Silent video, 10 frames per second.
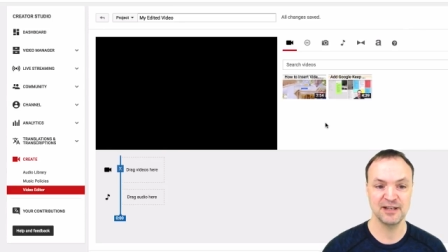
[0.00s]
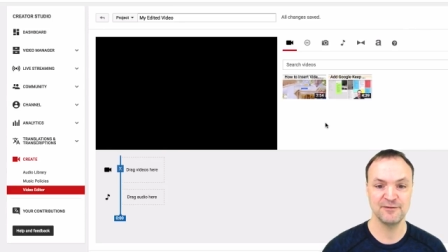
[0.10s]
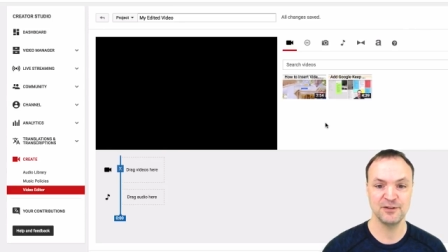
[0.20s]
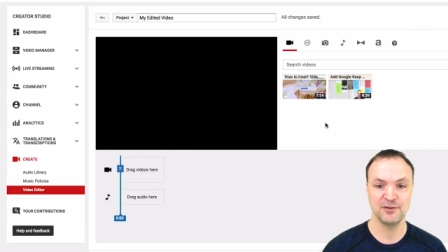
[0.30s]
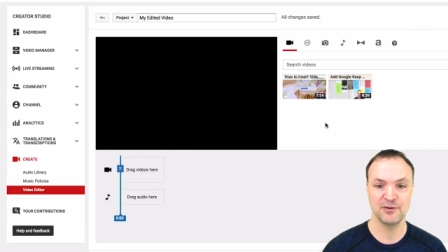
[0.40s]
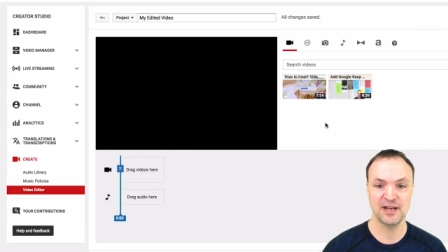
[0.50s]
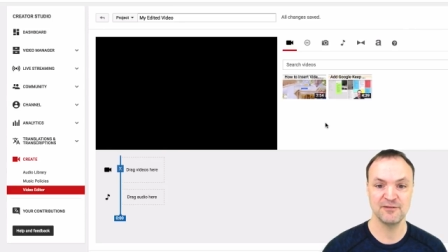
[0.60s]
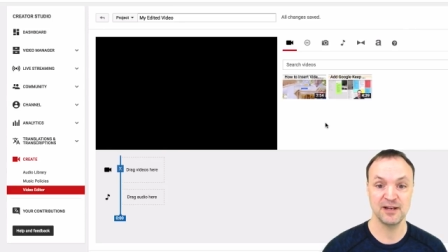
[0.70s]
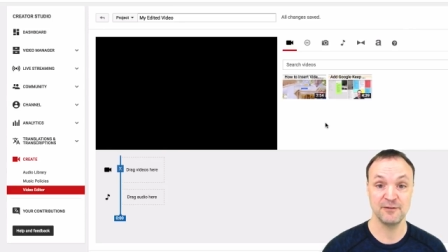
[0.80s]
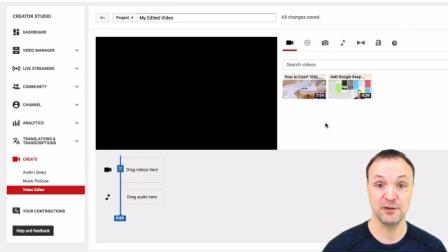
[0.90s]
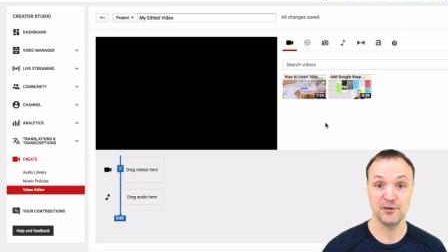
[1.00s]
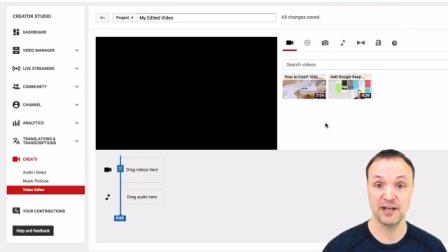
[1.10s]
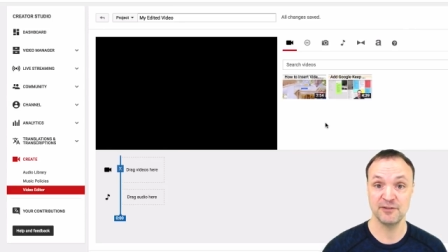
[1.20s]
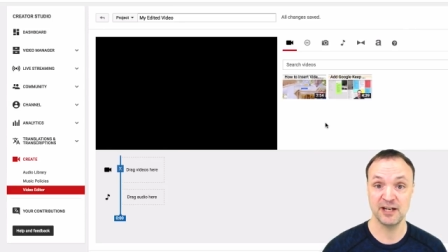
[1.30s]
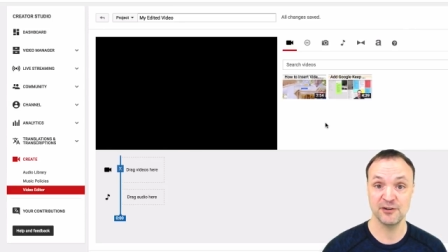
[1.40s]
If you don't have
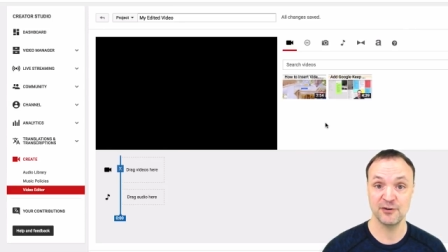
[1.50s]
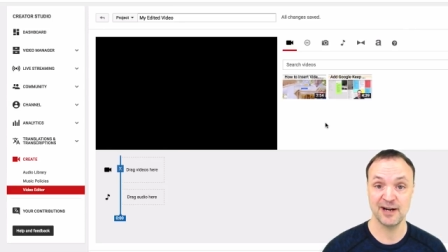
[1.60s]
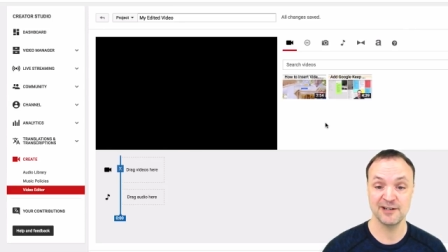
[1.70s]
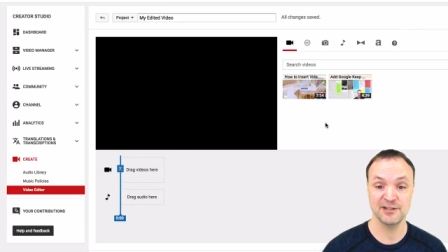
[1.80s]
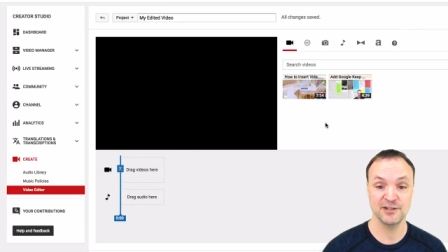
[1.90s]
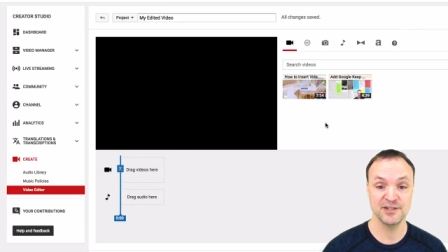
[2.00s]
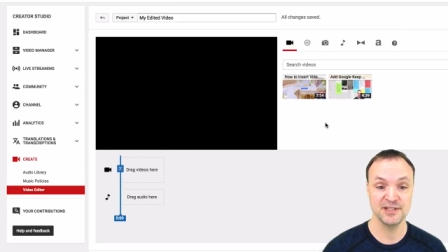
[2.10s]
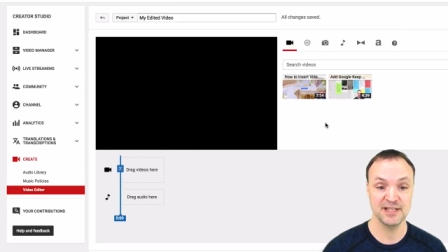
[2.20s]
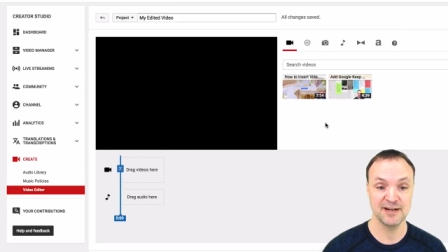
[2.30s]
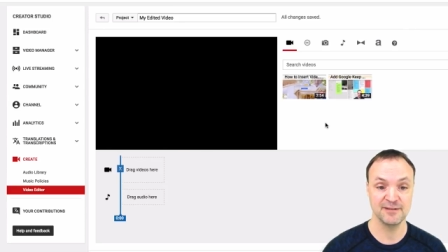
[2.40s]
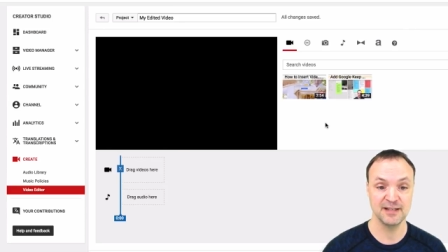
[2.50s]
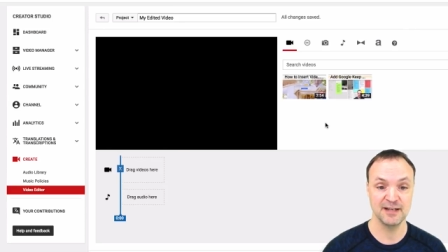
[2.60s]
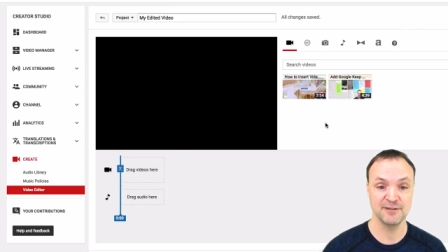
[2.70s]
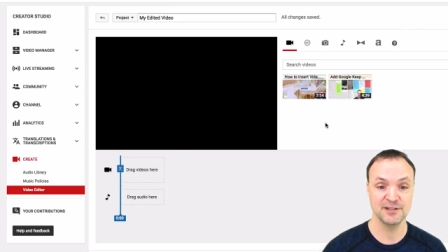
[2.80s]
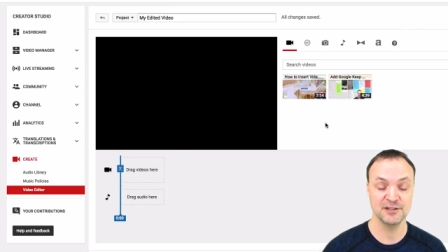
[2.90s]
any other editors, definitely
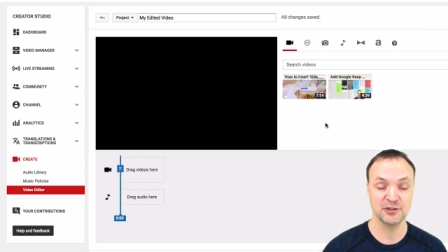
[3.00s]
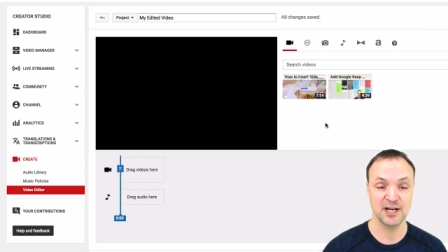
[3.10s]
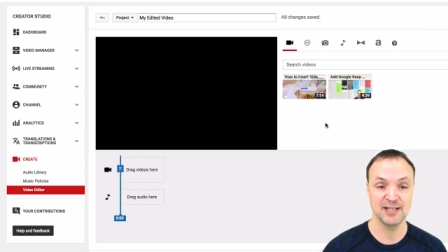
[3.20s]
give this a try.